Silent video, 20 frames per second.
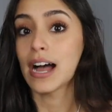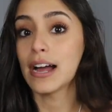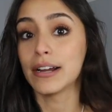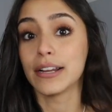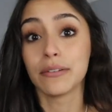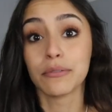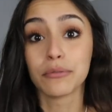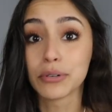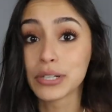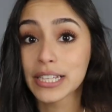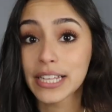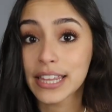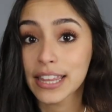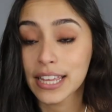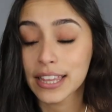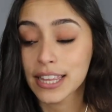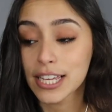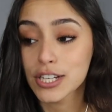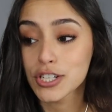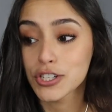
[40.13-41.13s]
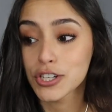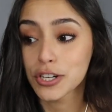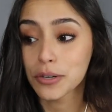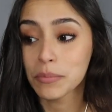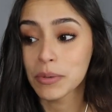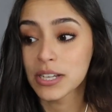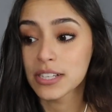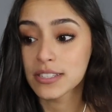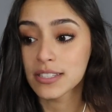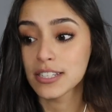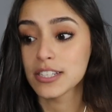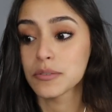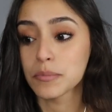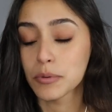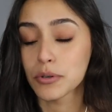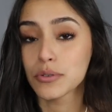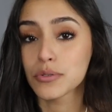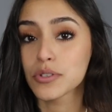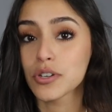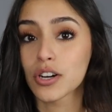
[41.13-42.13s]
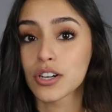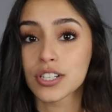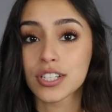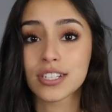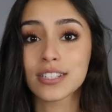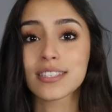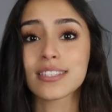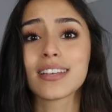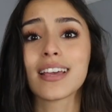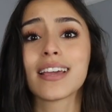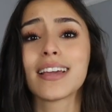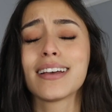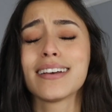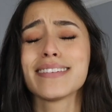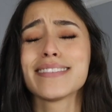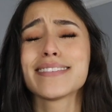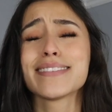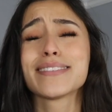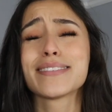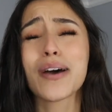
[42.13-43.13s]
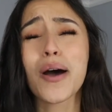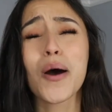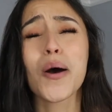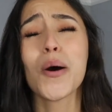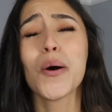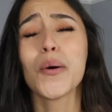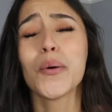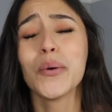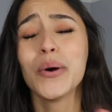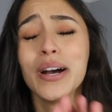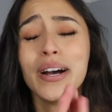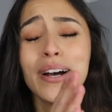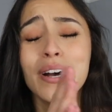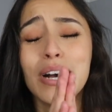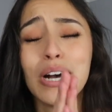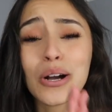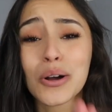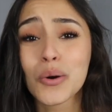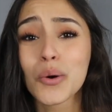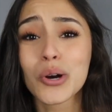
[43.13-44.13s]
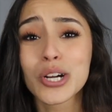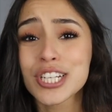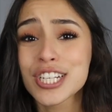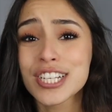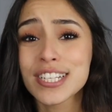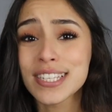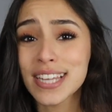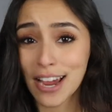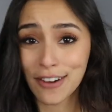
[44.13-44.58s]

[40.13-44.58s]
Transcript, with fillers: I really think they should because these boots are just like like so gorgeous.